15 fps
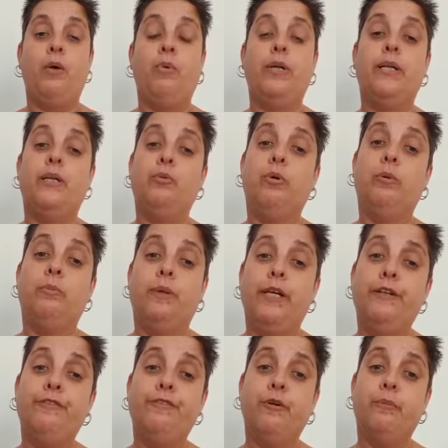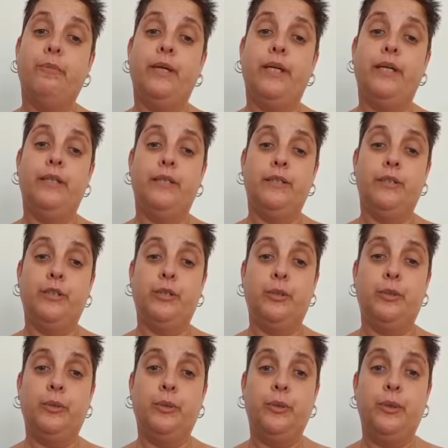What it will mean for me
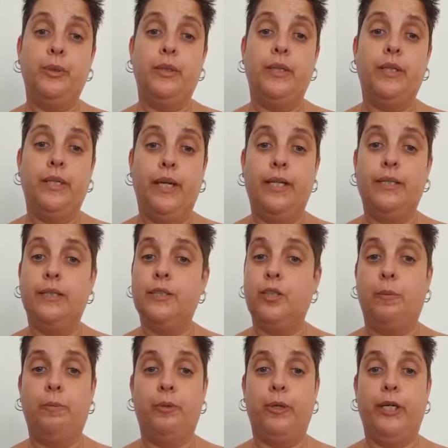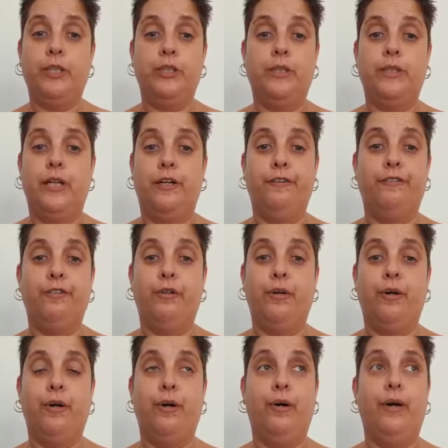to get this operation done for
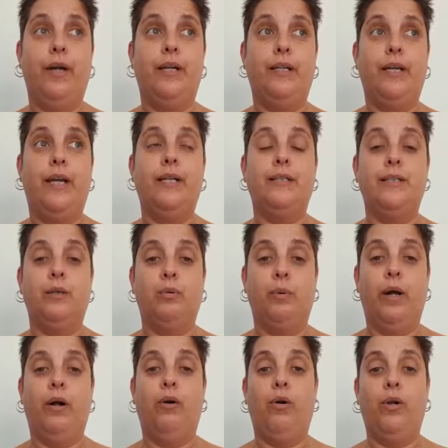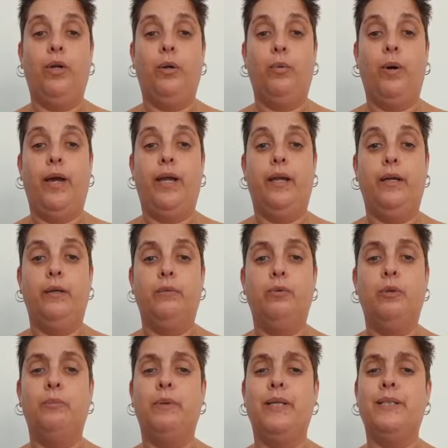her and get her well on her way
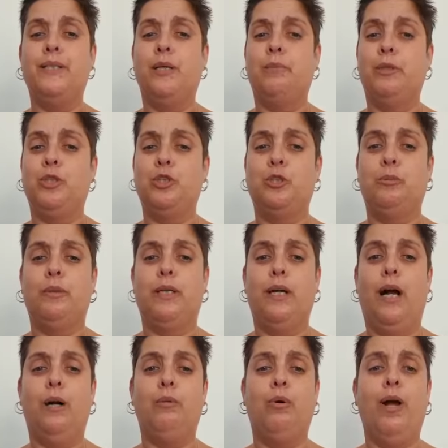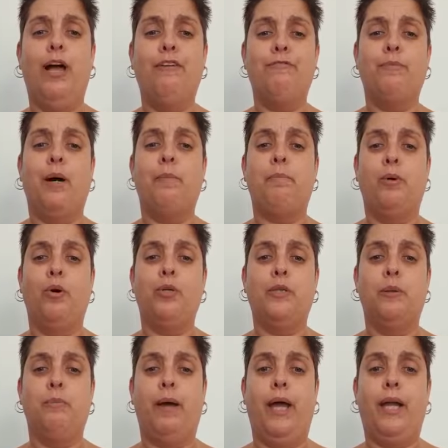will mean so much to me. I will have my
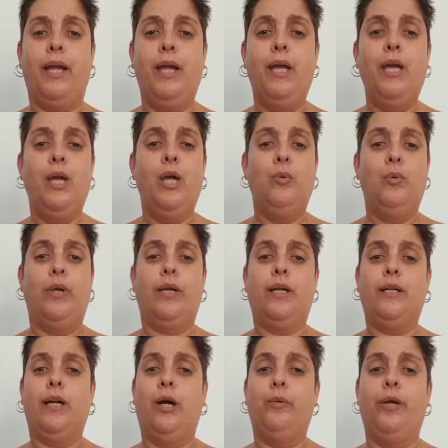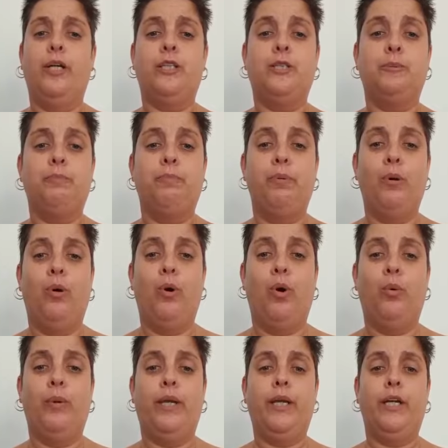partner back. We can go
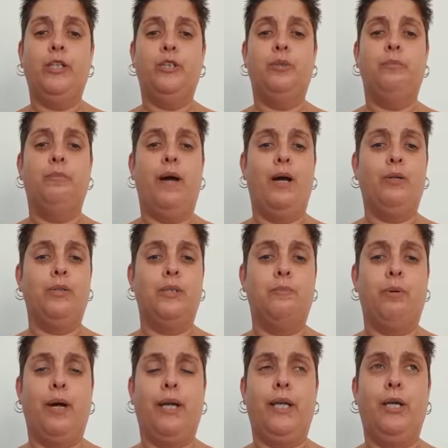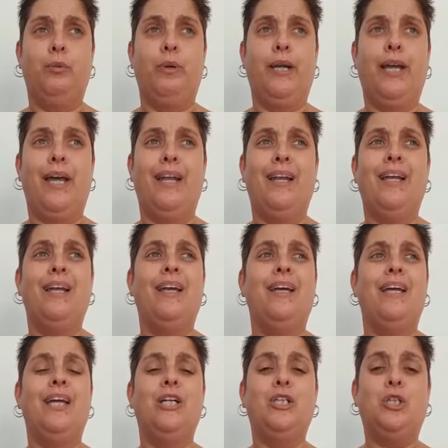explore. We can do mountain biking. We can
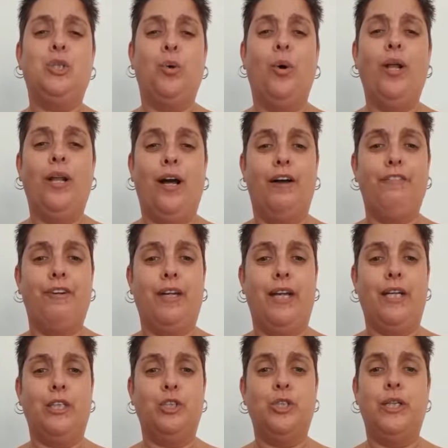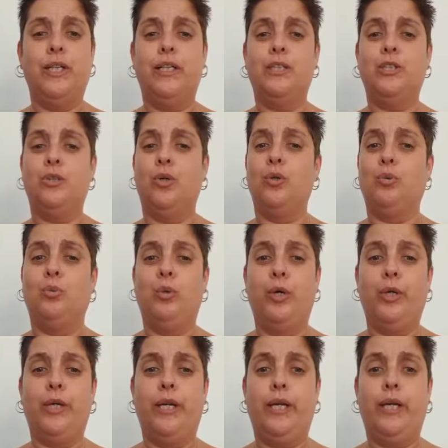enjoy life again. She can start
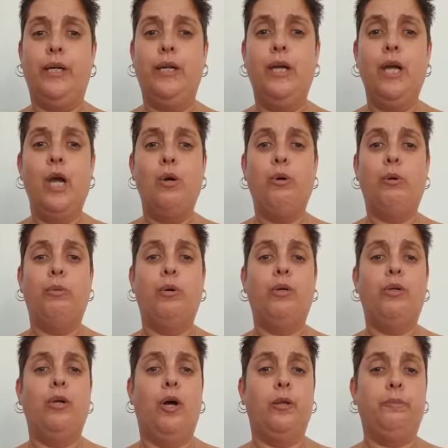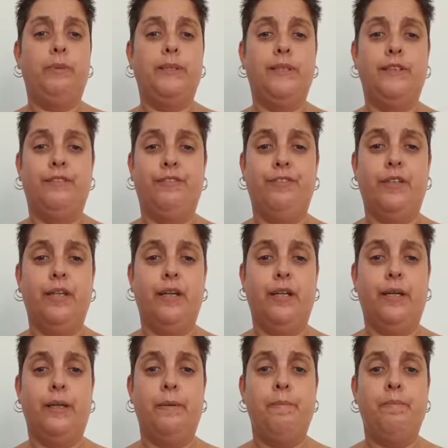working. We will not be
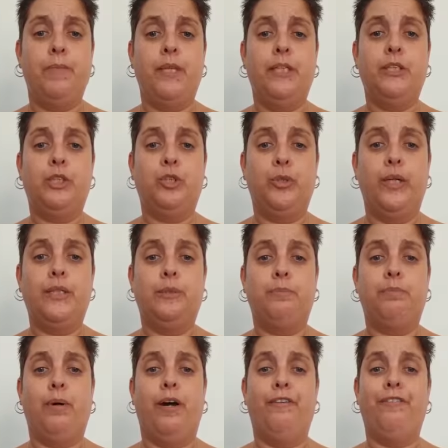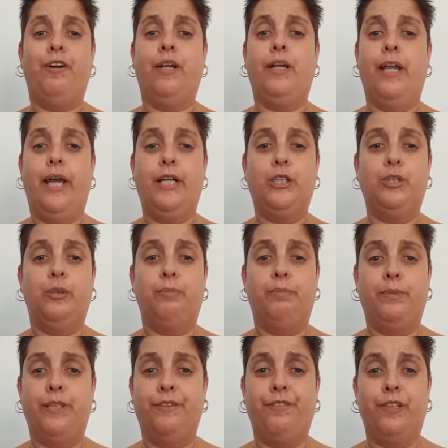severely stressed by financial
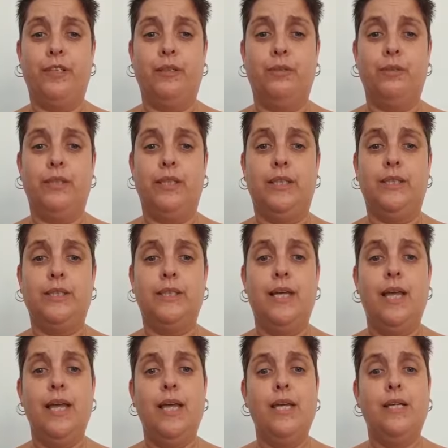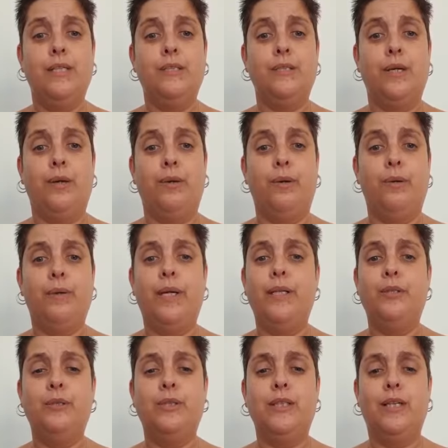difficulties. So
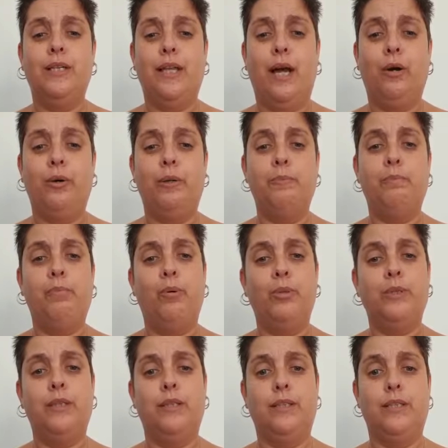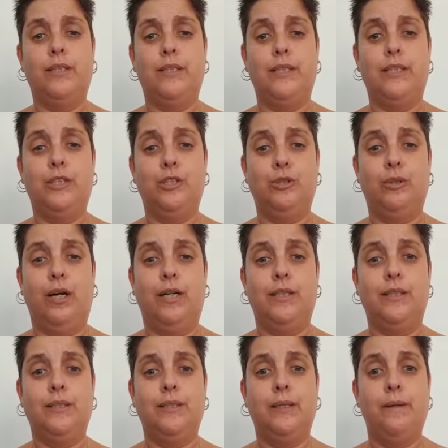can you see how important this is to
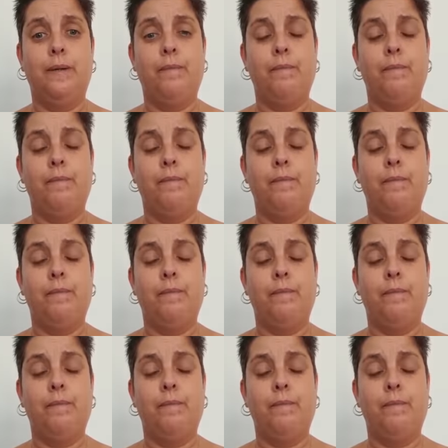us?